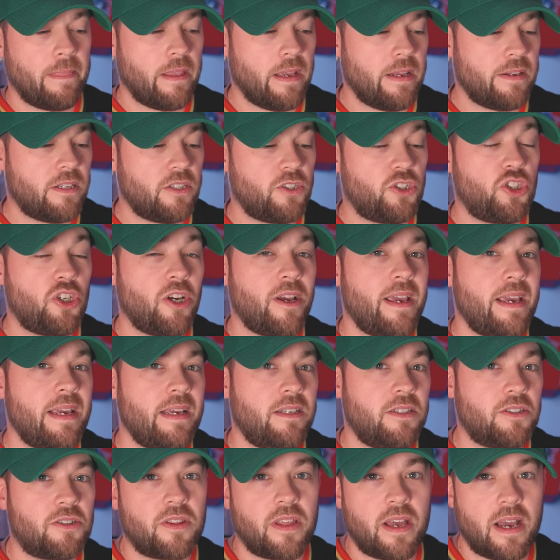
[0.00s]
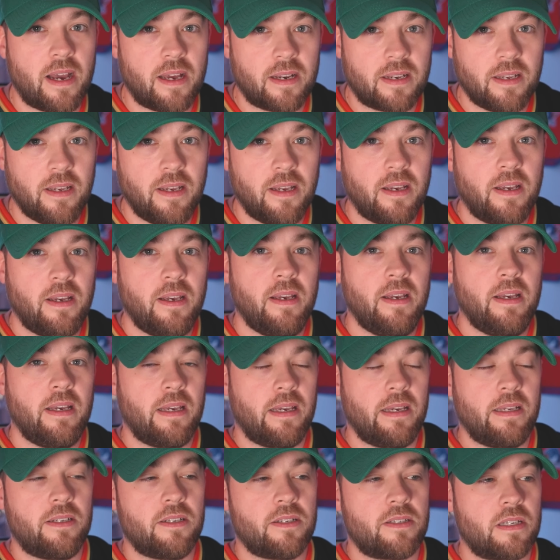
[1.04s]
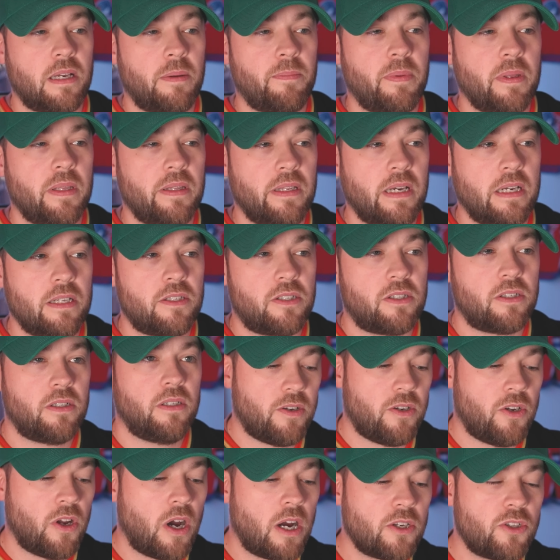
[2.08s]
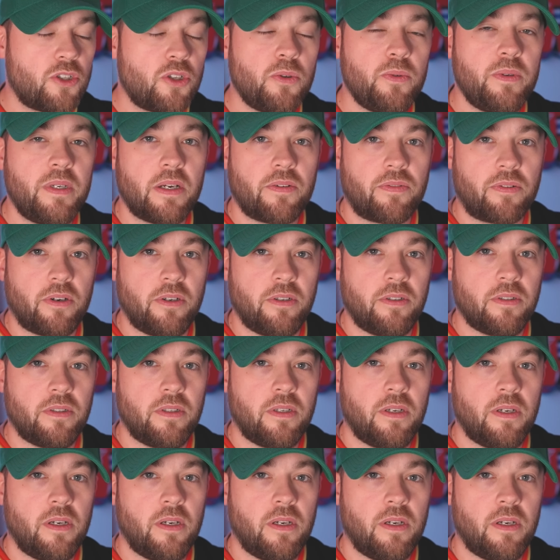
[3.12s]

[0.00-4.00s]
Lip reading: and to change that into something that's not too different,